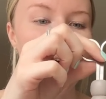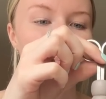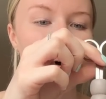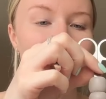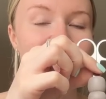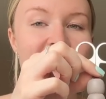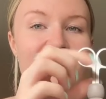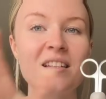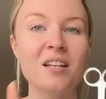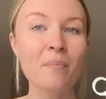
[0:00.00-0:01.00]
But
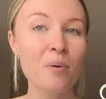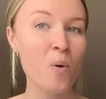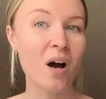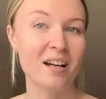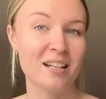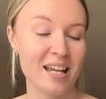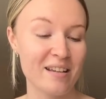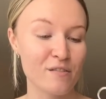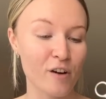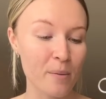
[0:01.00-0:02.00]
number one,
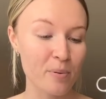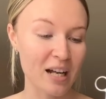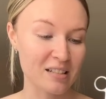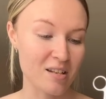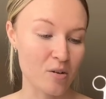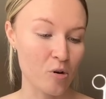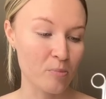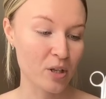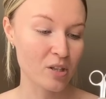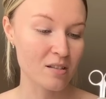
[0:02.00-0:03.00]
it's very practical
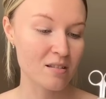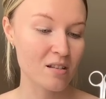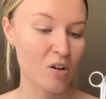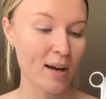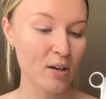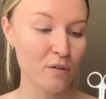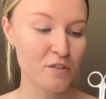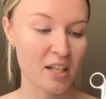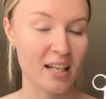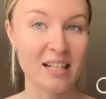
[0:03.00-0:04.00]
because quite
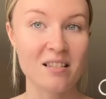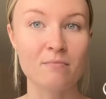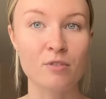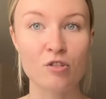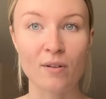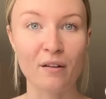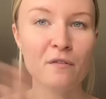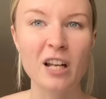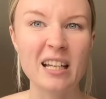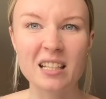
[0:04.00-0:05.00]
often I need some string
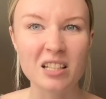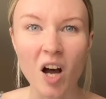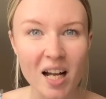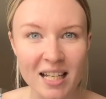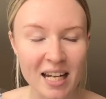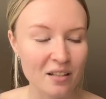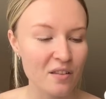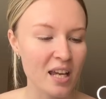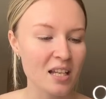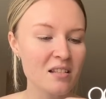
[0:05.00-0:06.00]
for like gardening and
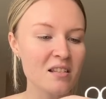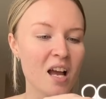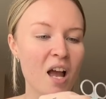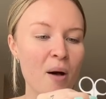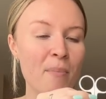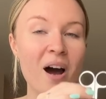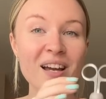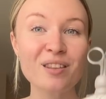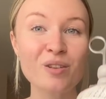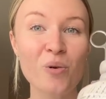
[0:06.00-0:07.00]
things. But
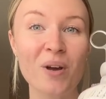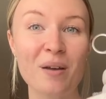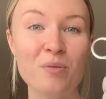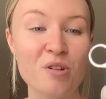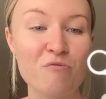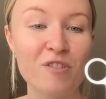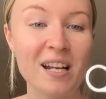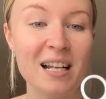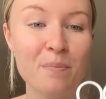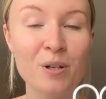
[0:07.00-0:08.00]
I thought it was a
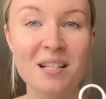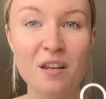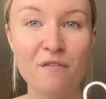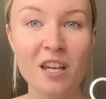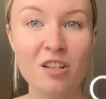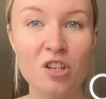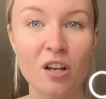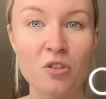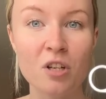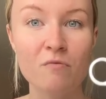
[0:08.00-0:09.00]
really pretty feature.
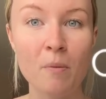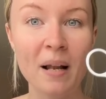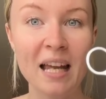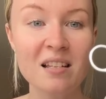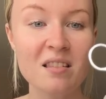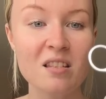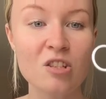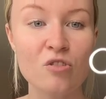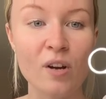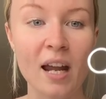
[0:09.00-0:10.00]
You can replace the
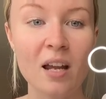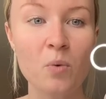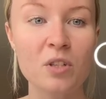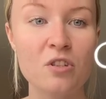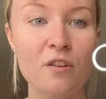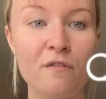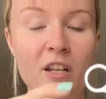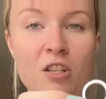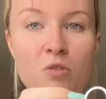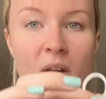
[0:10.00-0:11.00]
string once you've
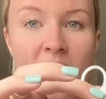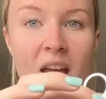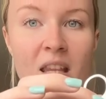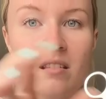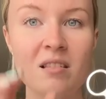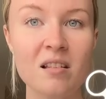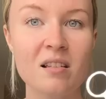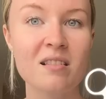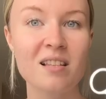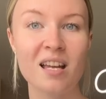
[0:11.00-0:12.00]
finished with it. The
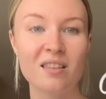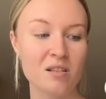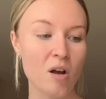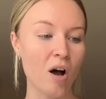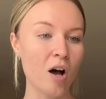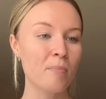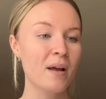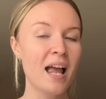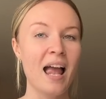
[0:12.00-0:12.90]
scissors sit in the top.